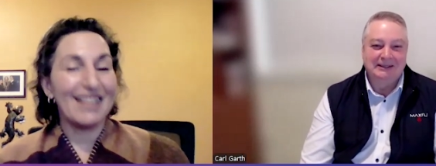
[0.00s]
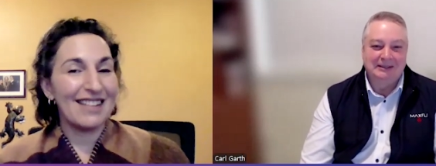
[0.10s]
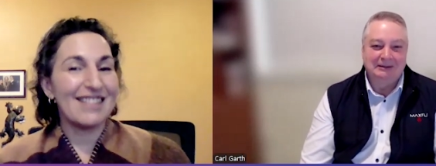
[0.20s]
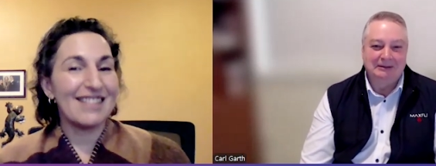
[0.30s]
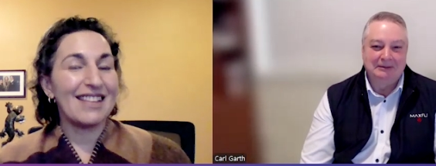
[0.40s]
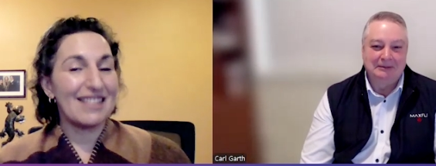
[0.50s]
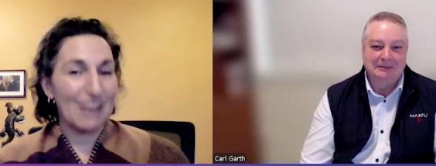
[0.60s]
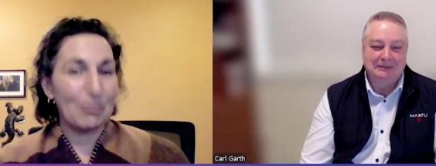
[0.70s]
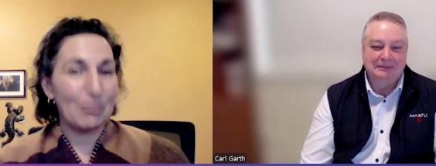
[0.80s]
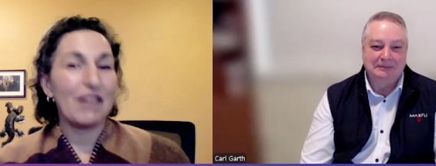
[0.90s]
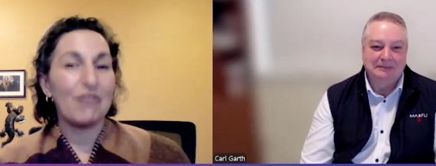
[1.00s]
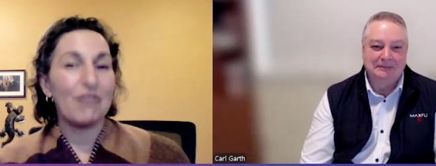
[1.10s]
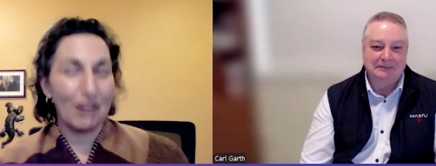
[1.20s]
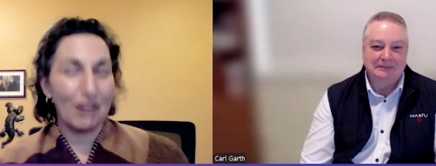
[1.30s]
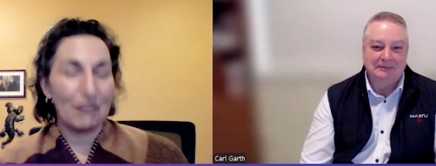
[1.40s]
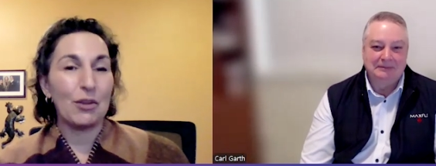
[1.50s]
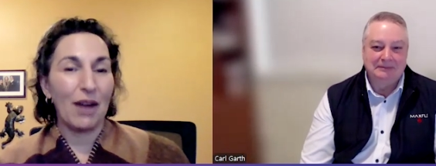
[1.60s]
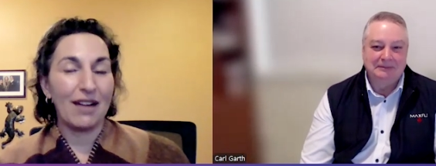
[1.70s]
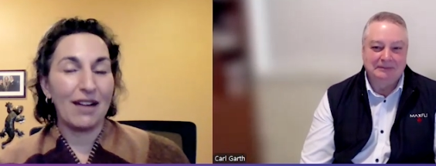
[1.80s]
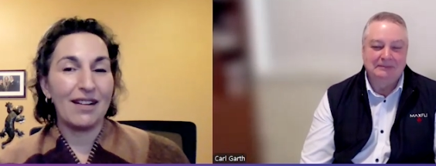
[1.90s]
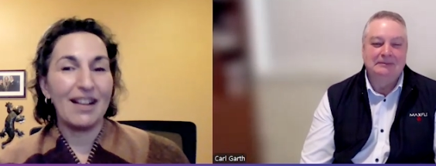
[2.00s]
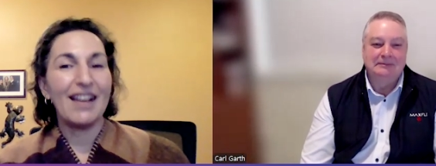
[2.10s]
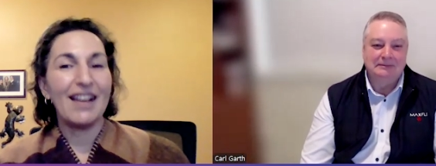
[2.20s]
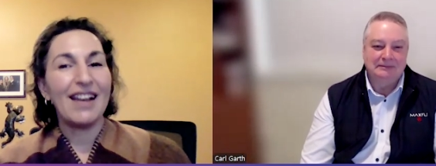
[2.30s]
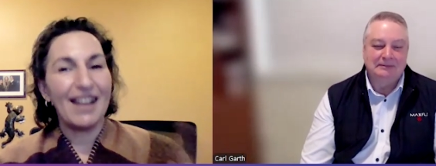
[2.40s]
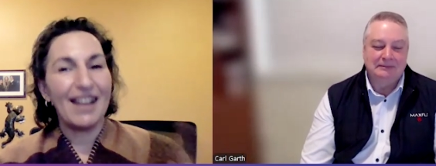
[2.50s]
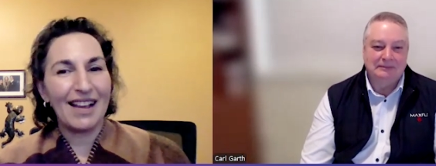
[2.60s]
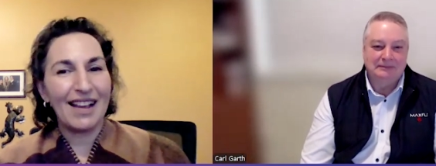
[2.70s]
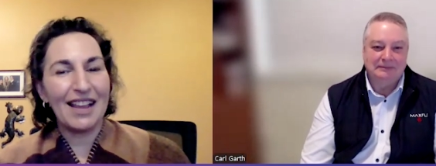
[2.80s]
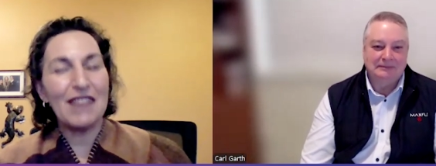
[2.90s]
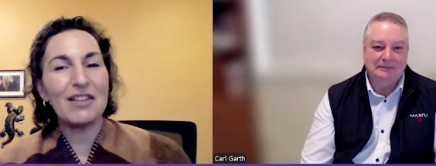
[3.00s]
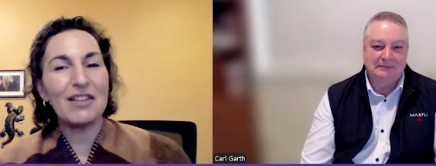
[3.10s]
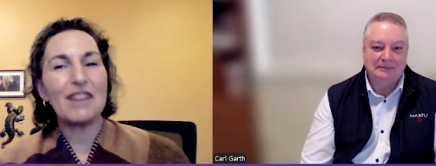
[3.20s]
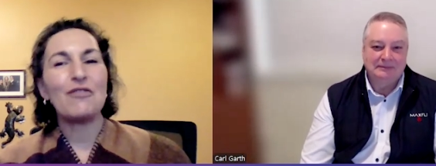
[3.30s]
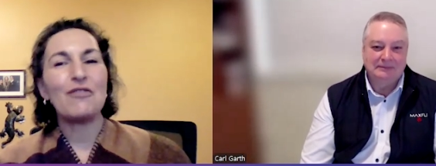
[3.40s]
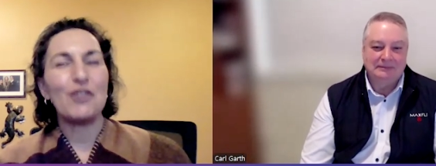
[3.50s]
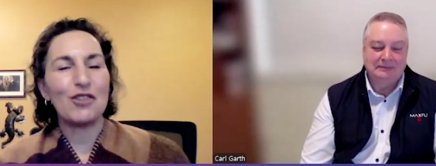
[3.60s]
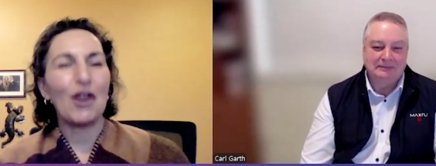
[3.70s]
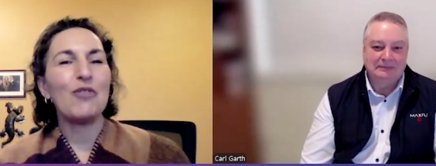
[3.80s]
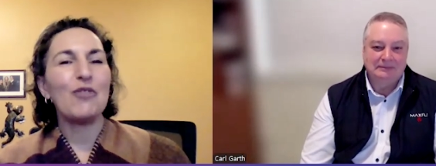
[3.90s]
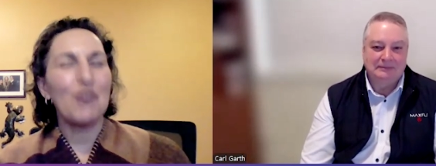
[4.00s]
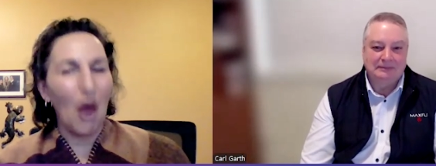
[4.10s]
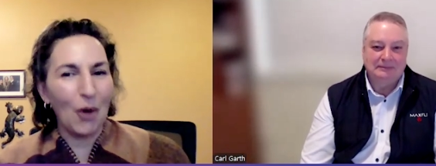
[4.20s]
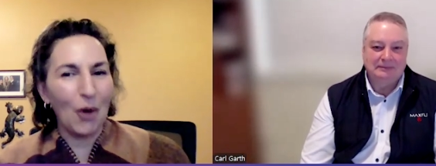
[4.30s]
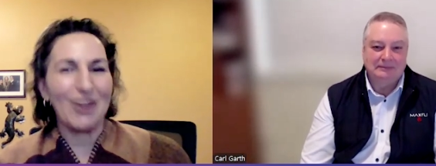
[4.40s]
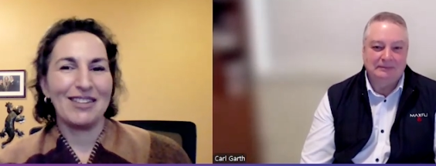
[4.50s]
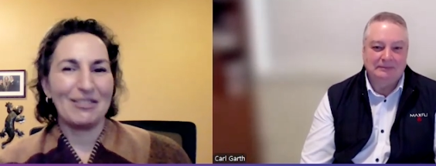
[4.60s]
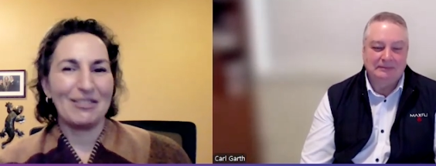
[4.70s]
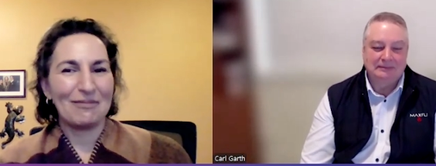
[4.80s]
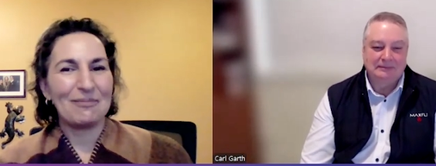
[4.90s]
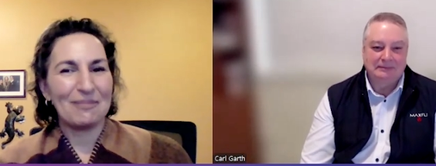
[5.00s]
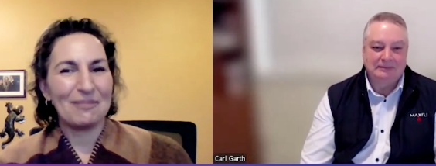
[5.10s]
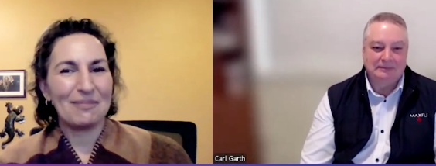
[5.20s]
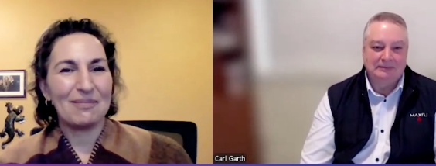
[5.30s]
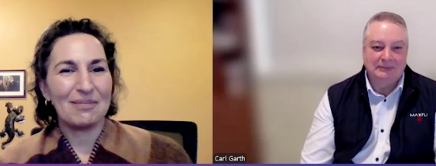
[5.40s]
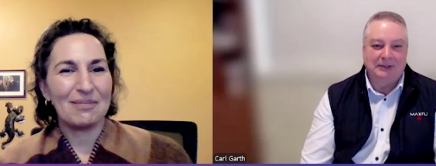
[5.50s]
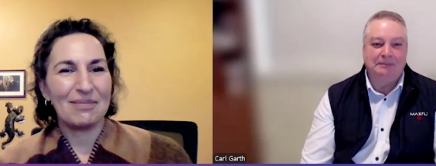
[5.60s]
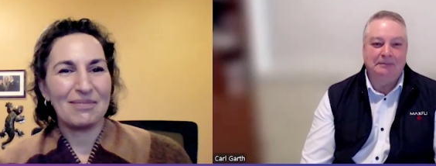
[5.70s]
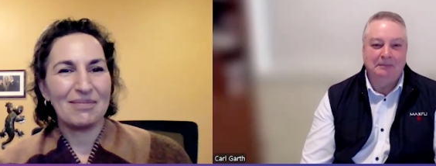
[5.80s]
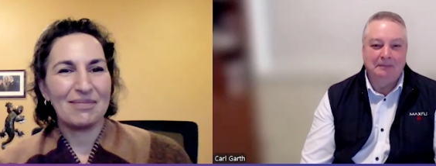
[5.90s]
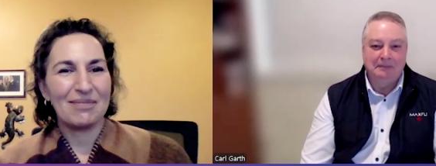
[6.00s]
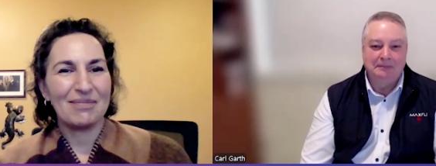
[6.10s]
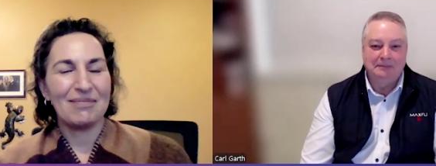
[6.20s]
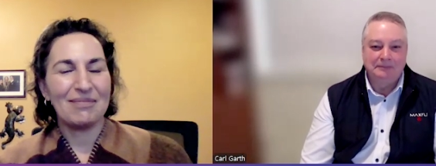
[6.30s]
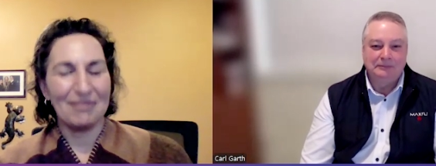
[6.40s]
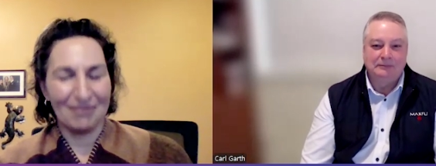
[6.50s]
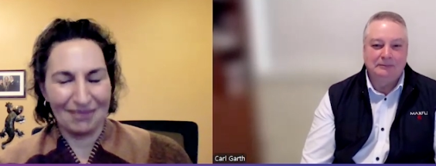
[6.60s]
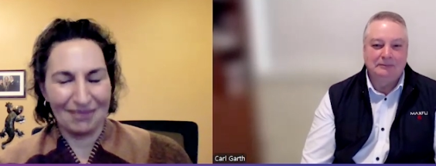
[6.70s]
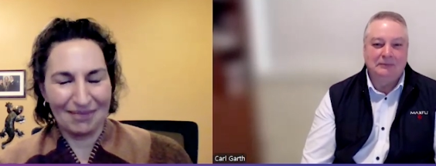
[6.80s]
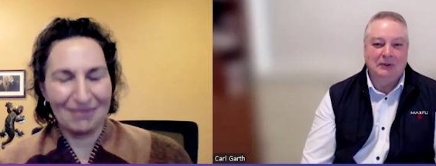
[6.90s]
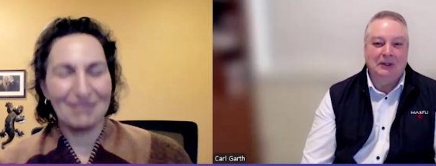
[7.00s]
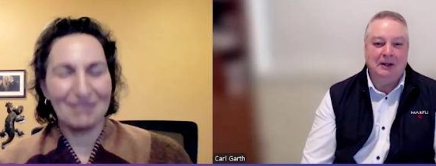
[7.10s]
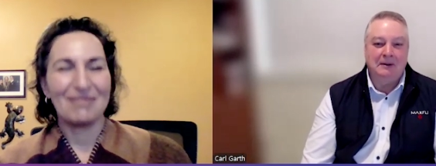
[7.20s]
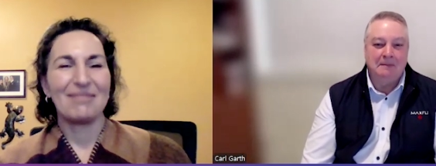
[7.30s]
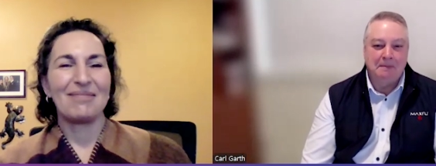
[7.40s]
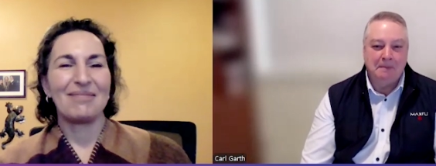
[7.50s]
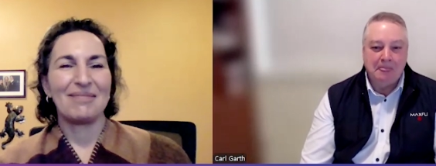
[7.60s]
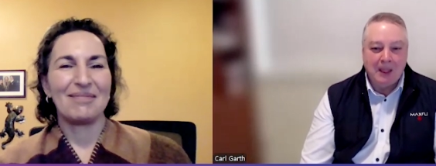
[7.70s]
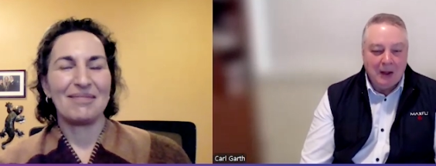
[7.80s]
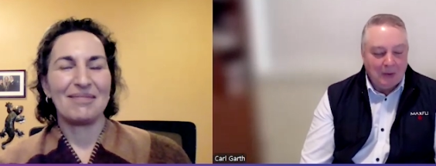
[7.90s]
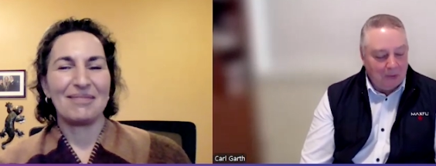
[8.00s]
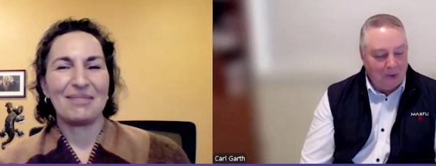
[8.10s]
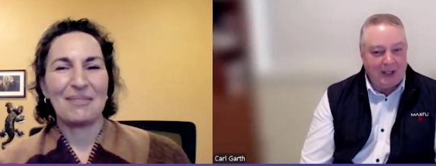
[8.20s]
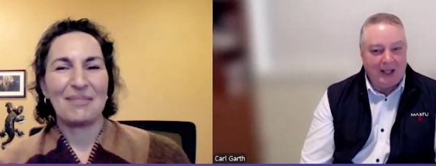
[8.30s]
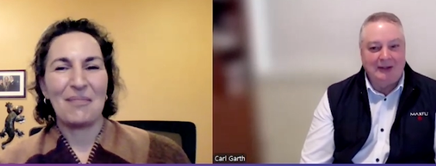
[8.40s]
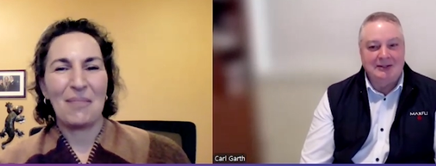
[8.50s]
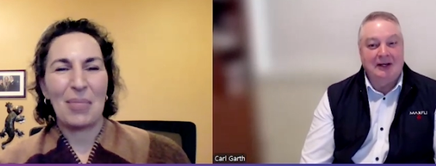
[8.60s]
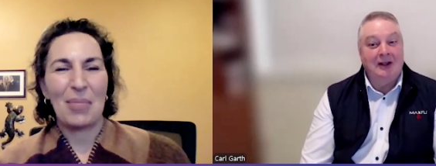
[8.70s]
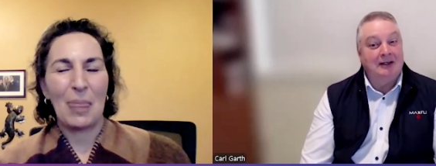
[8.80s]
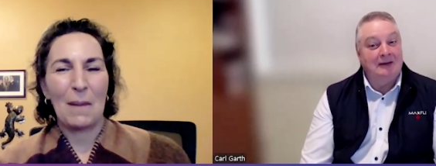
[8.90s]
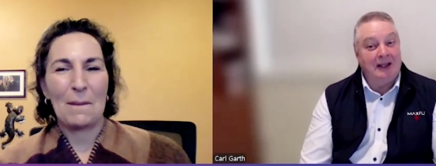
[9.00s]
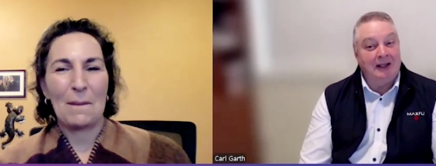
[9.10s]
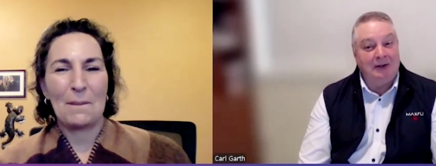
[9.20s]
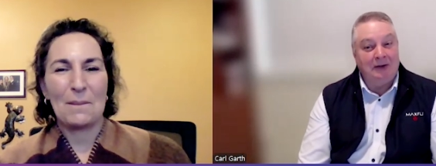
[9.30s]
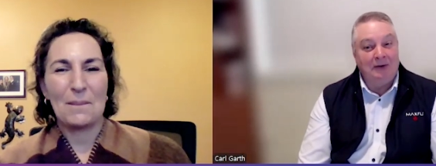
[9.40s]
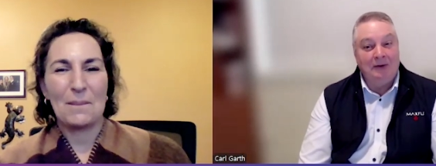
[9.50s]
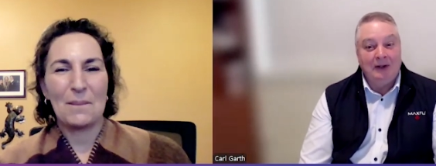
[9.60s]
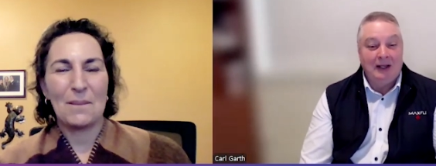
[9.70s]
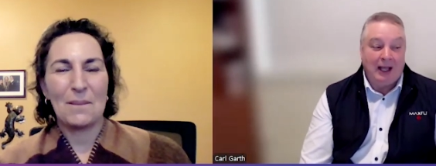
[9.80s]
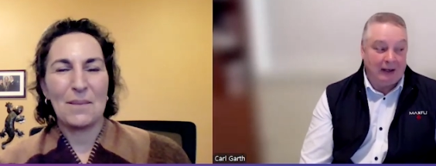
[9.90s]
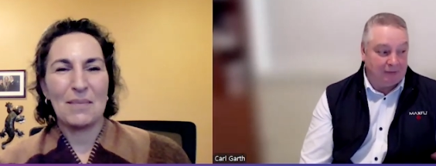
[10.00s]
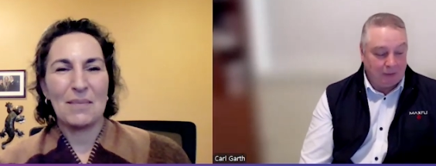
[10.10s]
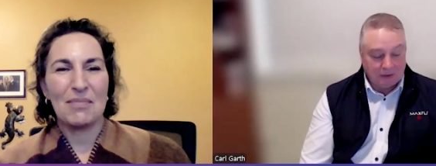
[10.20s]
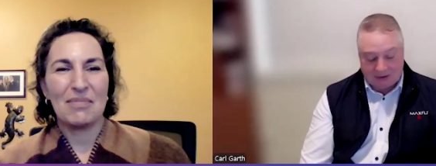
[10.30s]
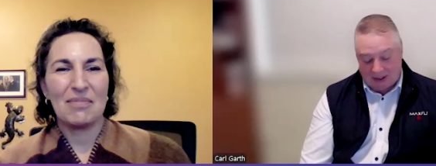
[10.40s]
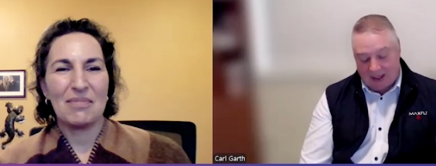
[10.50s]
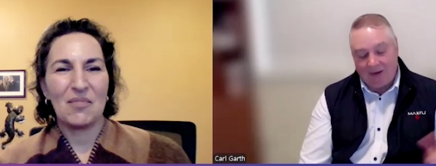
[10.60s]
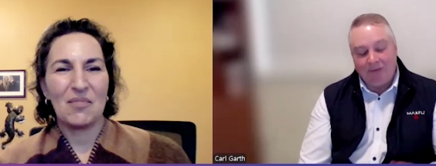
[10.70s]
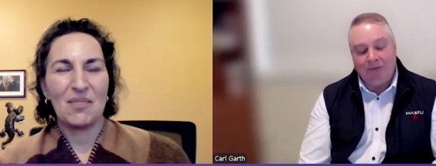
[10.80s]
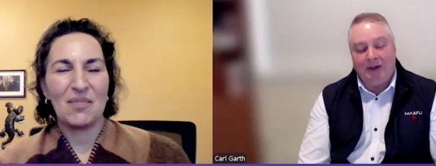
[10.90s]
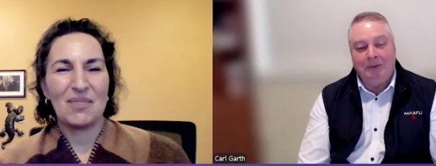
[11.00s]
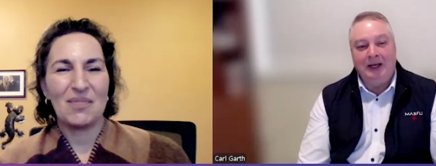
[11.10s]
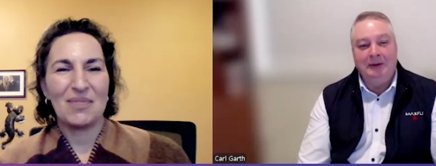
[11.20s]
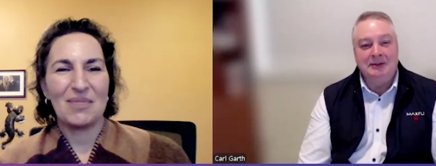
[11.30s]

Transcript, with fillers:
Speaker 1: is, there's something for everyone, even if you don't know it.
Speaker 2: No. Hmm. Okay. Well, look, Alison, I'd like to thank you, and of course, uh, Rick, when he